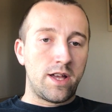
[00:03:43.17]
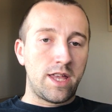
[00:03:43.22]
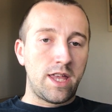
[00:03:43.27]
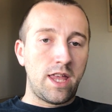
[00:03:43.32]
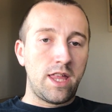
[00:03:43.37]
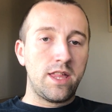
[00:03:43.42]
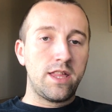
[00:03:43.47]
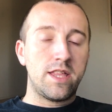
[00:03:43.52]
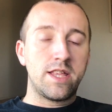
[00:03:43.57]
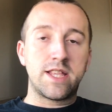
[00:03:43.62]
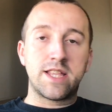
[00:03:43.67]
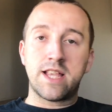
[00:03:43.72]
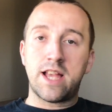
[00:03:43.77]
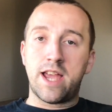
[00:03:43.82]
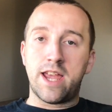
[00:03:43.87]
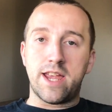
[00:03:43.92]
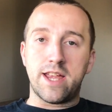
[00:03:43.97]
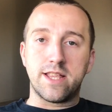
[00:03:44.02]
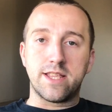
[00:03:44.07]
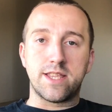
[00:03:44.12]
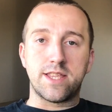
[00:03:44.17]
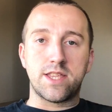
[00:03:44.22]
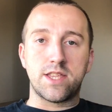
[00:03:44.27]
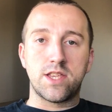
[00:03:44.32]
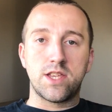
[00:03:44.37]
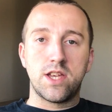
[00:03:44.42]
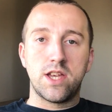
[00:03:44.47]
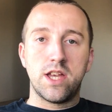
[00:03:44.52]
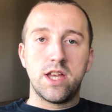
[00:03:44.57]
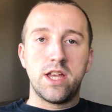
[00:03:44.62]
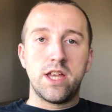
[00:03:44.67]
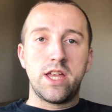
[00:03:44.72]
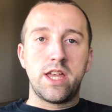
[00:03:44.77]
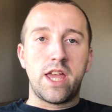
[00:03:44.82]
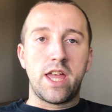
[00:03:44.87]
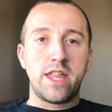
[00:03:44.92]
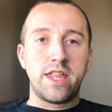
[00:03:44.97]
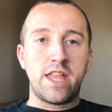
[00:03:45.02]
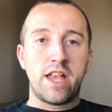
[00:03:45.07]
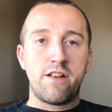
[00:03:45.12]
in the science.
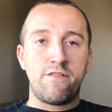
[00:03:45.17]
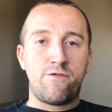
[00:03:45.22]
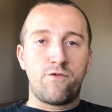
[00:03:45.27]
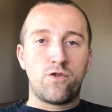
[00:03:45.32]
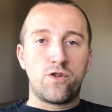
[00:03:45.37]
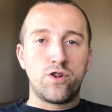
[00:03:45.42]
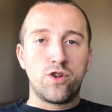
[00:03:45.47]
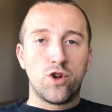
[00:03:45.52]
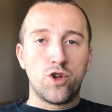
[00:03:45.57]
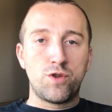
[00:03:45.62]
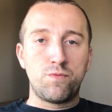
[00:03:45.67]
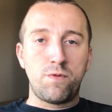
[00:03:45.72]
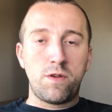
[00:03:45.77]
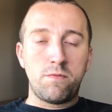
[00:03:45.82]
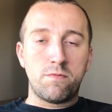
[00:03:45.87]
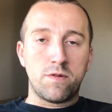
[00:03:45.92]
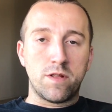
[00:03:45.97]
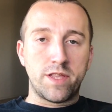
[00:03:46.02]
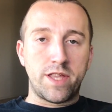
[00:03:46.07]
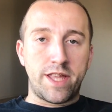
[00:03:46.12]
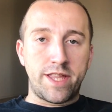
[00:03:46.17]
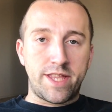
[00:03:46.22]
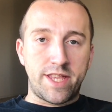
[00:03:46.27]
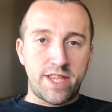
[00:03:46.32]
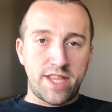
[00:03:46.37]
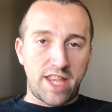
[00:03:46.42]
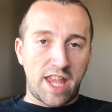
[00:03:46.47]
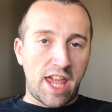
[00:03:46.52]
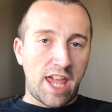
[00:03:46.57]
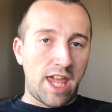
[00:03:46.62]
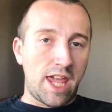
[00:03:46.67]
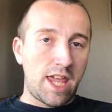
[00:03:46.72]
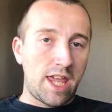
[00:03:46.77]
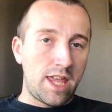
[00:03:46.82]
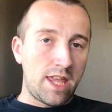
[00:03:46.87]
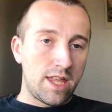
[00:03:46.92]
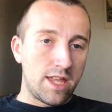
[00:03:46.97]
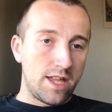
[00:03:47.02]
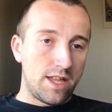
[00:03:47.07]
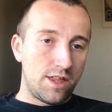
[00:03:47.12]
And therefore, those people that
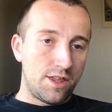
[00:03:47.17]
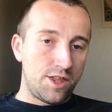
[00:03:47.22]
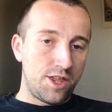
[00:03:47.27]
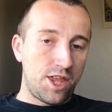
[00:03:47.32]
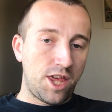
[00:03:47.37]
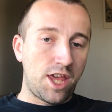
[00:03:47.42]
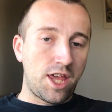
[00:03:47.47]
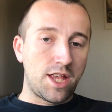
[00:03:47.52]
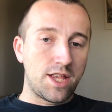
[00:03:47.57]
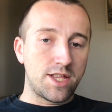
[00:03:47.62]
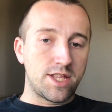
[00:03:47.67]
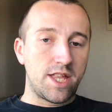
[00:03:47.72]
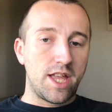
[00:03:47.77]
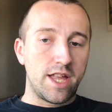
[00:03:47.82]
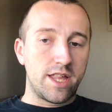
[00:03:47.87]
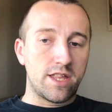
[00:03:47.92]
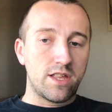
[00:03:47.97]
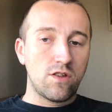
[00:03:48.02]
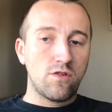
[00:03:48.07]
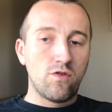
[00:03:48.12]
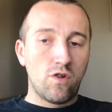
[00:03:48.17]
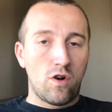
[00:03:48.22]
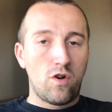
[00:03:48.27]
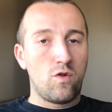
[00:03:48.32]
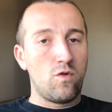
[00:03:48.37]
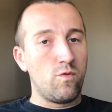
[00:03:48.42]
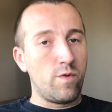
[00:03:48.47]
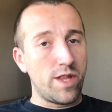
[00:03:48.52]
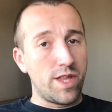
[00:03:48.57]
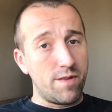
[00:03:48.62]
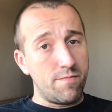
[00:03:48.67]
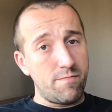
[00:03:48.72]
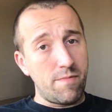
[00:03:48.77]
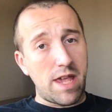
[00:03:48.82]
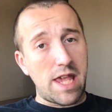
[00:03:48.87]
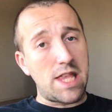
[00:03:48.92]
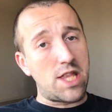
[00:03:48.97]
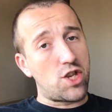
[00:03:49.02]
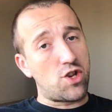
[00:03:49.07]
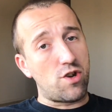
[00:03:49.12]
say things that go with the
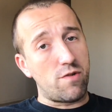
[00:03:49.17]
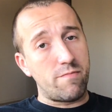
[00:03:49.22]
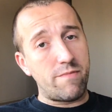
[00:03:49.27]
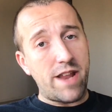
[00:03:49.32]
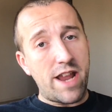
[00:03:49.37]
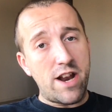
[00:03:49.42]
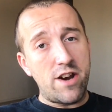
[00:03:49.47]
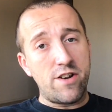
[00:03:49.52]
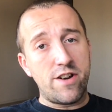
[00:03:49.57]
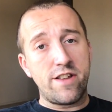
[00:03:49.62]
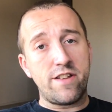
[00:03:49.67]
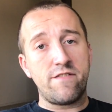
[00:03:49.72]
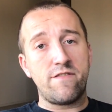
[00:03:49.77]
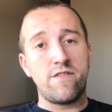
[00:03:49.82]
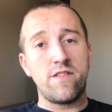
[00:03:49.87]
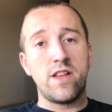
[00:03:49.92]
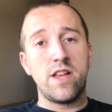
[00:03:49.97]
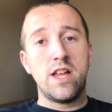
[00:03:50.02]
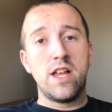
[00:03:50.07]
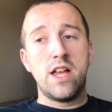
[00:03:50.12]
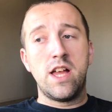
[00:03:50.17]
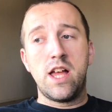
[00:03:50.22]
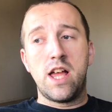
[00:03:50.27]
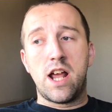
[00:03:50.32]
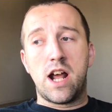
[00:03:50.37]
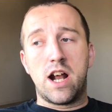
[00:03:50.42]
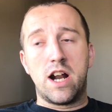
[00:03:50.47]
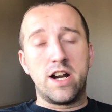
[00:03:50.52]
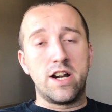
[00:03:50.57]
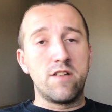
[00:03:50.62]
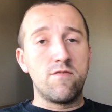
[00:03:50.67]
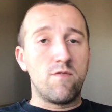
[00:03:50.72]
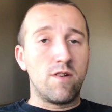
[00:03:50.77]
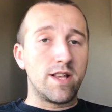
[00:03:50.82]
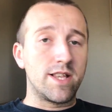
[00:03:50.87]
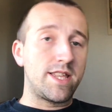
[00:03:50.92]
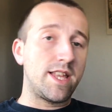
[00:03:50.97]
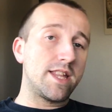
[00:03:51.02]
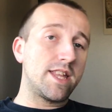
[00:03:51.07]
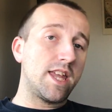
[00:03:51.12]
mainstream narrative are the
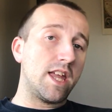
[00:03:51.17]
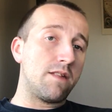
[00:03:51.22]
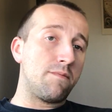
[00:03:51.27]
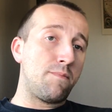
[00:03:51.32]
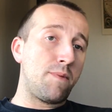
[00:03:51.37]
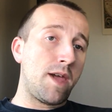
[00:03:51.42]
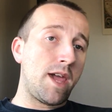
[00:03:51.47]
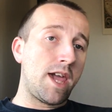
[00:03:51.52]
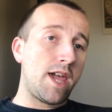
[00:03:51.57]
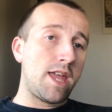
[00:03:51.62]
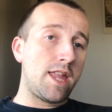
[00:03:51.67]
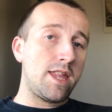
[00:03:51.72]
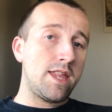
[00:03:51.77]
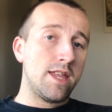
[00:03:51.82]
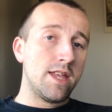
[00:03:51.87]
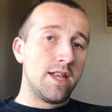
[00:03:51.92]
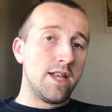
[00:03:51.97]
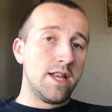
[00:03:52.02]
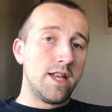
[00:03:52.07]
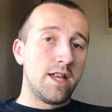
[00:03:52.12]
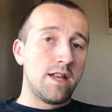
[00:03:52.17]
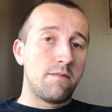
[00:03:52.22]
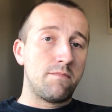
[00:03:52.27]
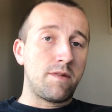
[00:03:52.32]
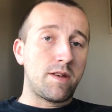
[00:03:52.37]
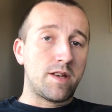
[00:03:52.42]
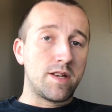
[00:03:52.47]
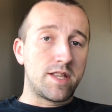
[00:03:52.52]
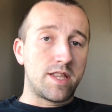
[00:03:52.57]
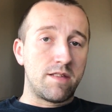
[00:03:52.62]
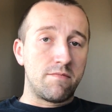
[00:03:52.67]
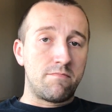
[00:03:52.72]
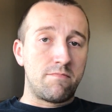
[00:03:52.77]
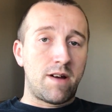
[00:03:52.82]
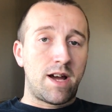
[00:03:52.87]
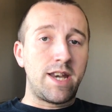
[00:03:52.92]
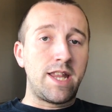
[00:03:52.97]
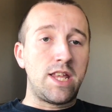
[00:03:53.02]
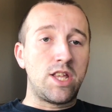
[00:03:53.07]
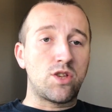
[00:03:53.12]
ones that get paid, because the
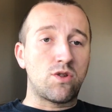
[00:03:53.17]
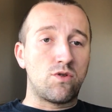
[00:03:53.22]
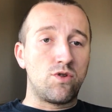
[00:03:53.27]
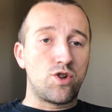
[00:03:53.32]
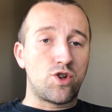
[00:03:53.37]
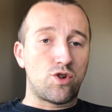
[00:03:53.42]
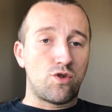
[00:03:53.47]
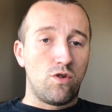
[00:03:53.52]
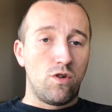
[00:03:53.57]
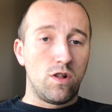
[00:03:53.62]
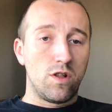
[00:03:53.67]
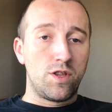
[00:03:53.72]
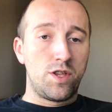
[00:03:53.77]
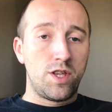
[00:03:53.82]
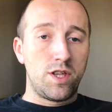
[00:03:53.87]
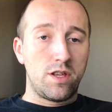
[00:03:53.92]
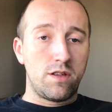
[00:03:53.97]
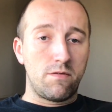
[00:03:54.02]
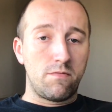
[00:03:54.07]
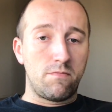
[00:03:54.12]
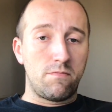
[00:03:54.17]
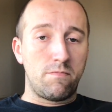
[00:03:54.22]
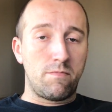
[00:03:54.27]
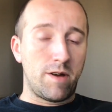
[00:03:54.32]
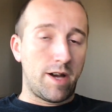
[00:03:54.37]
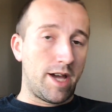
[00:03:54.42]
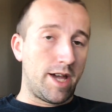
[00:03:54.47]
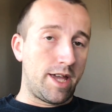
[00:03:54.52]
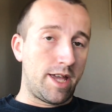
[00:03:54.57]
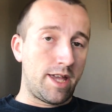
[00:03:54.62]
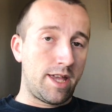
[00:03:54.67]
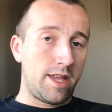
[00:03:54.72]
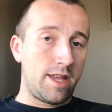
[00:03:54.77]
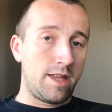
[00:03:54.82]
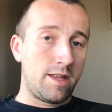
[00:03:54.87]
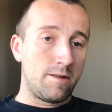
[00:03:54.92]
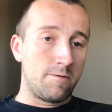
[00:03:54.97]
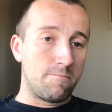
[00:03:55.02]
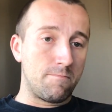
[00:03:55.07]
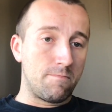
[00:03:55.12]
money is controlled by